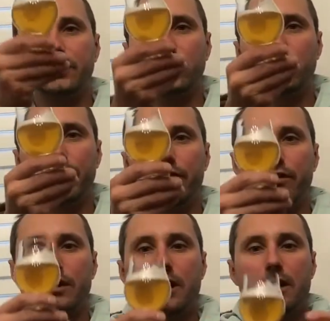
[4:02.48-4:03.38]

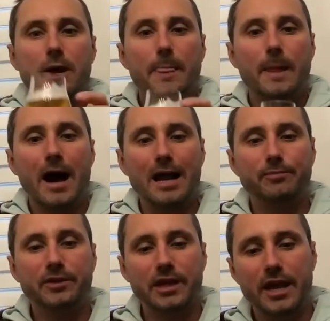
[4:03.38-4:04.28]
clear
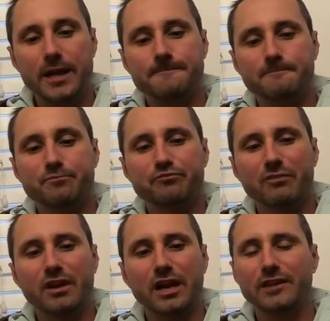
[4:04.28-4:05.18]
IPA,
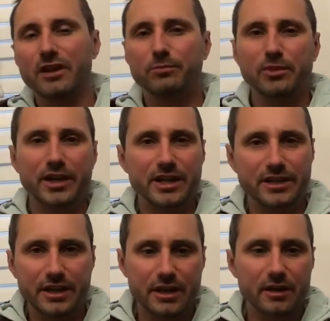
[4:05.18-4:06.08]
kind of like Pliny
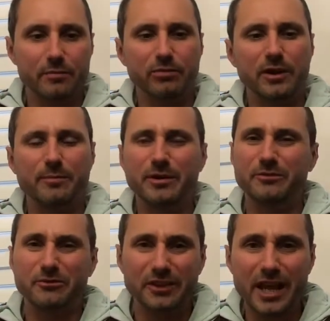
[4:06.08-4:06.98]
but the
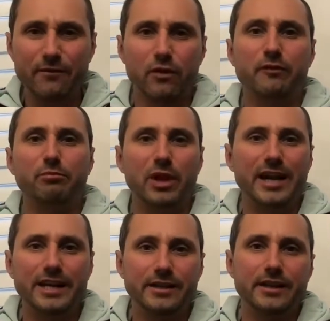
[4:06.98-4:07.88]
flavor of
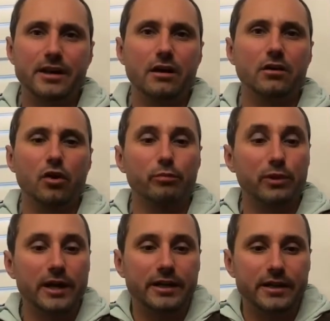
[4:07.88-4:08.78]
Pliny the Younger or
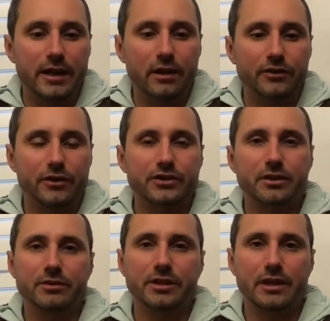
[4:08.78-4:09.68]
Pliny the Elder,
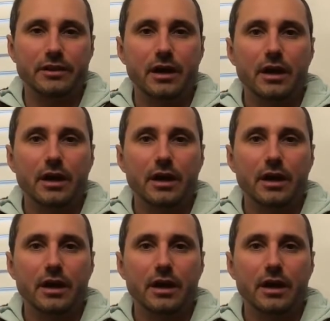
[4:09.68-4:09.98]
something that